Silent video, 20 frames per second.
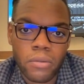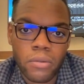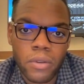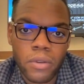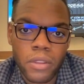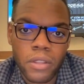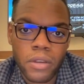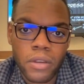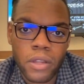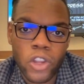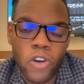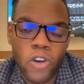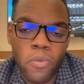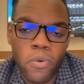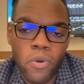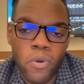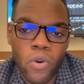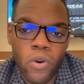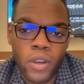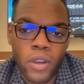with a
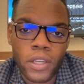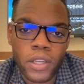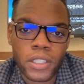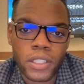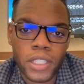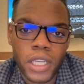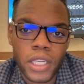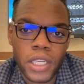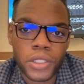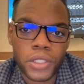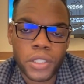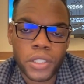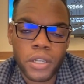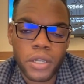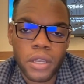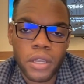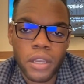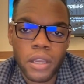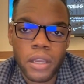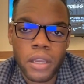global
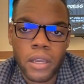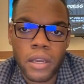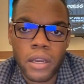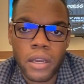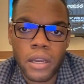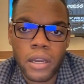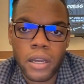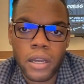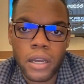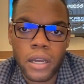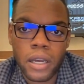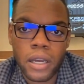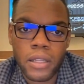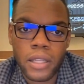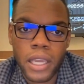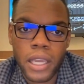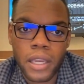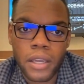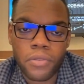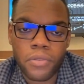organization
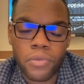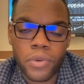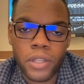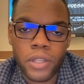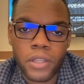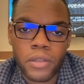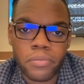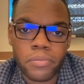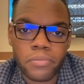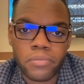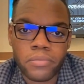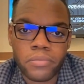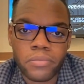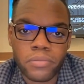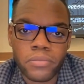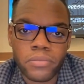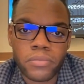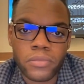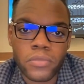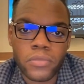that could really,
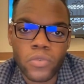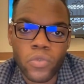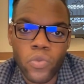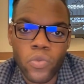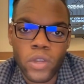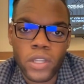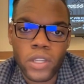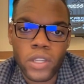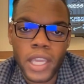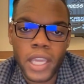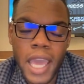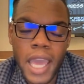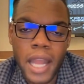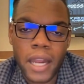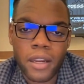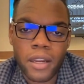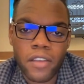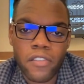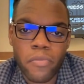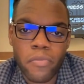when they
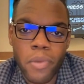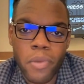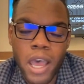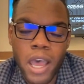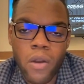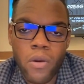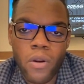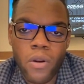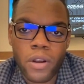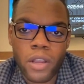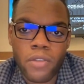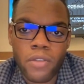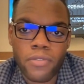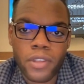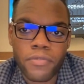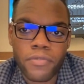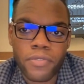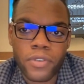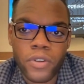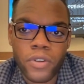had enough power, enough
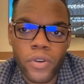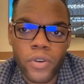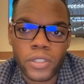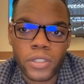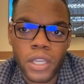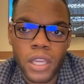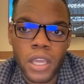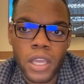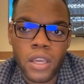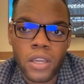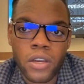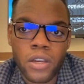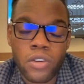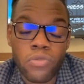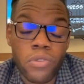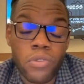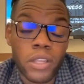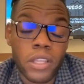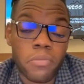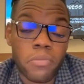influence, could
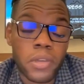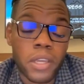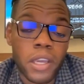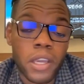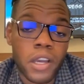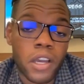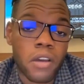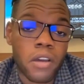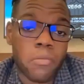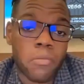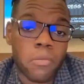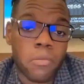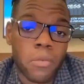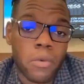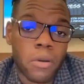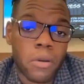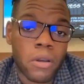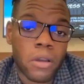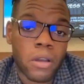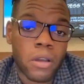really become
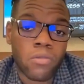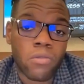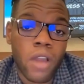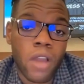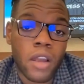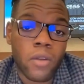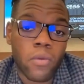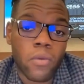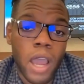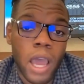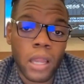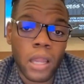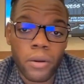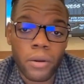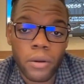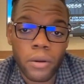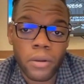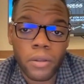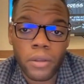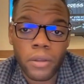a Rottweiler